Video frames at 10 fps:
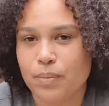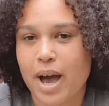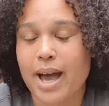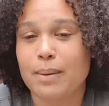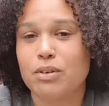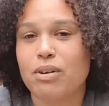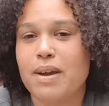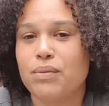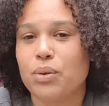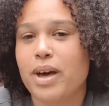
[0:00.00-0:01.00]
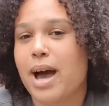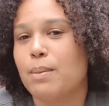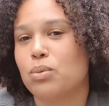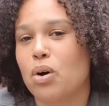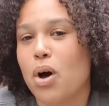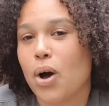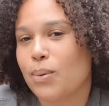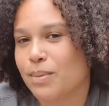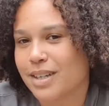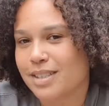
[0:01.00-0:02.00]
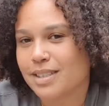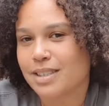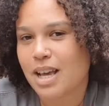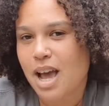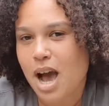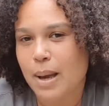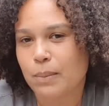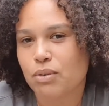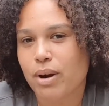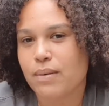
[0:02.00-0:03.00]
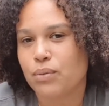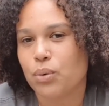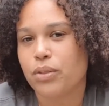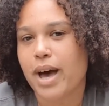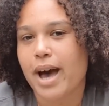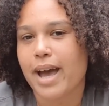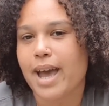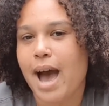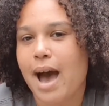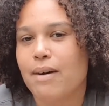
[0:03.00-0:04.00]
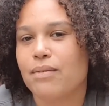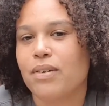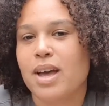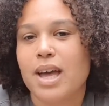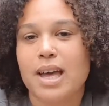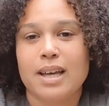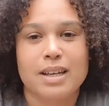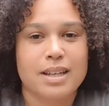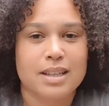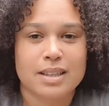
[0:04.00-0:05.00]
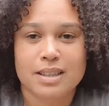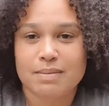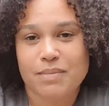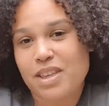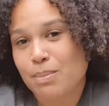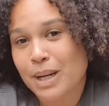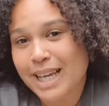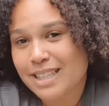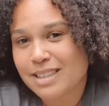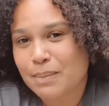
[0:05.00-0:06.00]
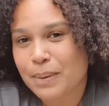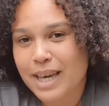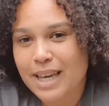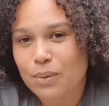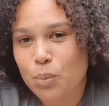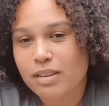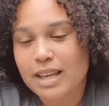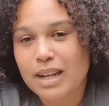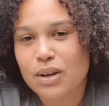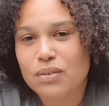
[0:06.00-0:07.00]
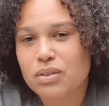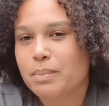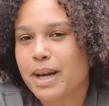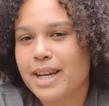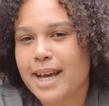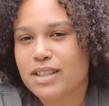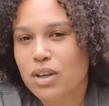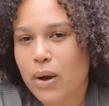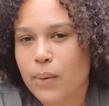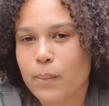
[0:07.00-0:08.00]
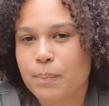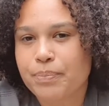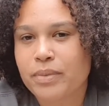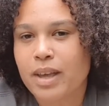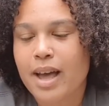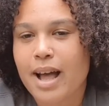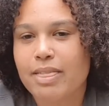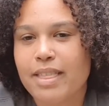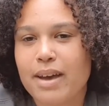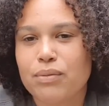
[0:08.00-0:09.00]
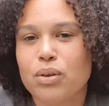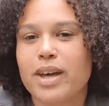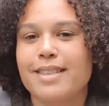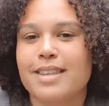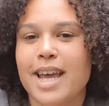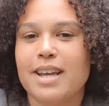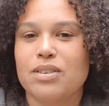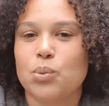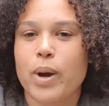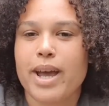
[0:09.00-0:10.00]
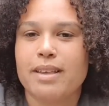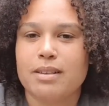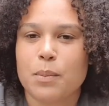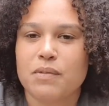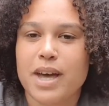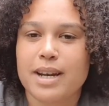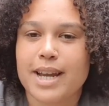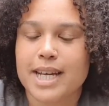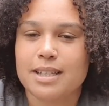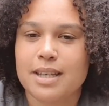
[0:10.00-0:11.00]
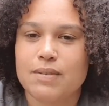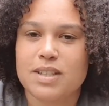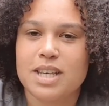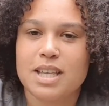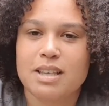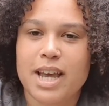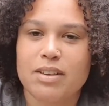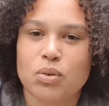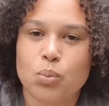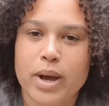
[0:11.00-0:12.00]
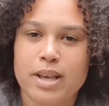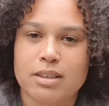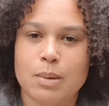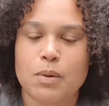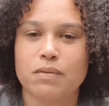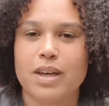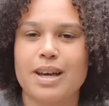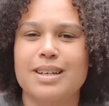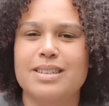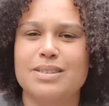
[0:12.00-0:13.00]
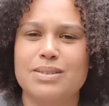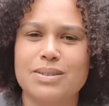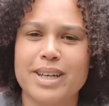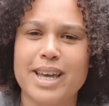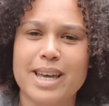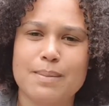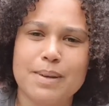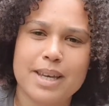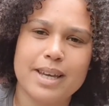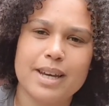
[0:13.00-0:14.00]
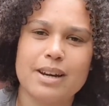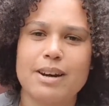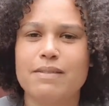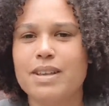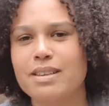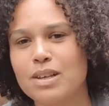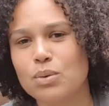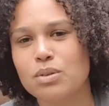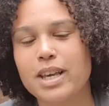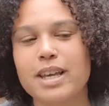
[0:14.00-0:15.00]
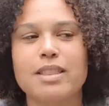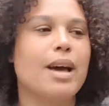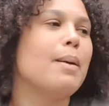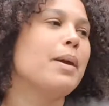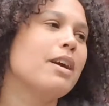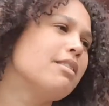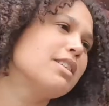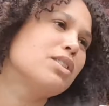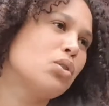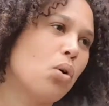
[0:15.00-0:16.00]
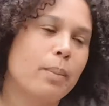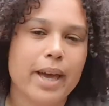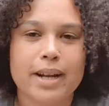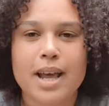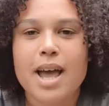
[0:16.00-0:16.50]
I am grateful that I'm not homeless. I am grateful that I have this place to be whilst I look for my next home. And therefore that takes away some of that negativity. It takes away some of that, oh, I hate being here, every single second that I'm here is torment.